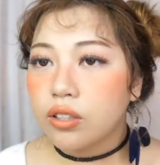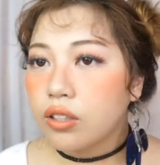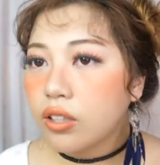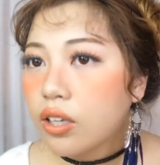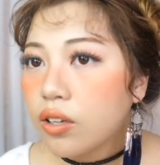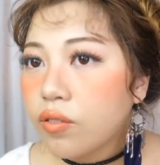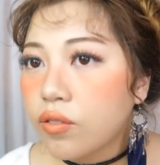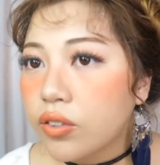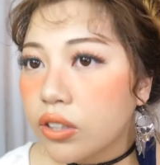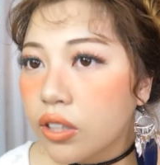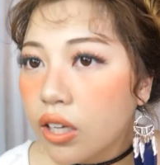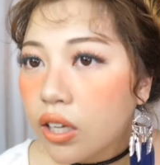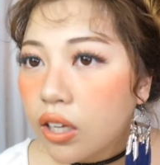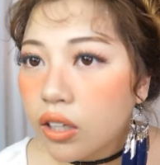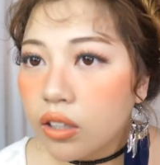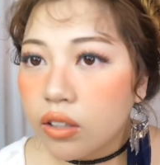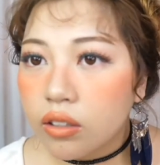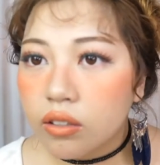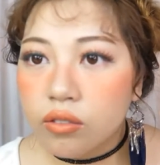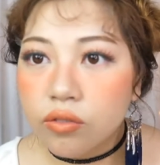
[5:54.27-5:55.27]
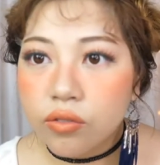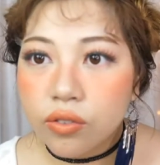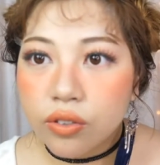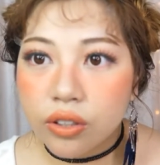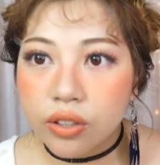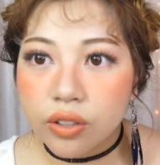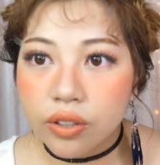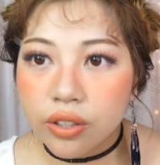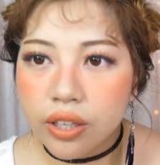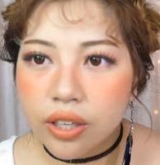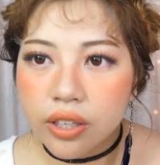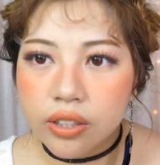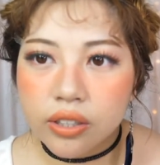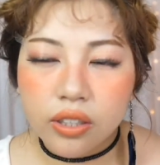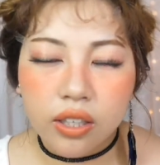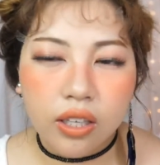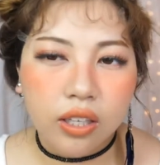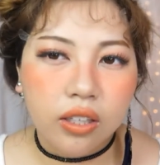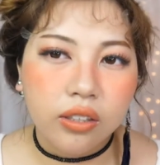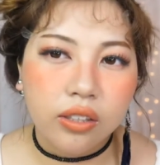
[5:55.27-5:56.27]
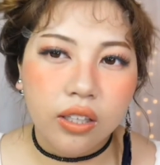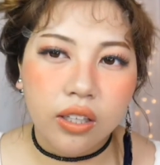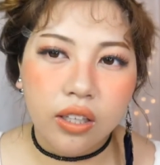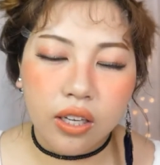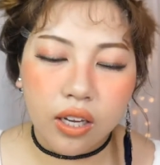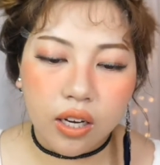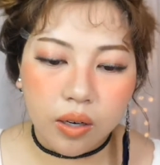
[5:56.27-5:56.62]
You can't even tell. Bro, you can't. Can you tell the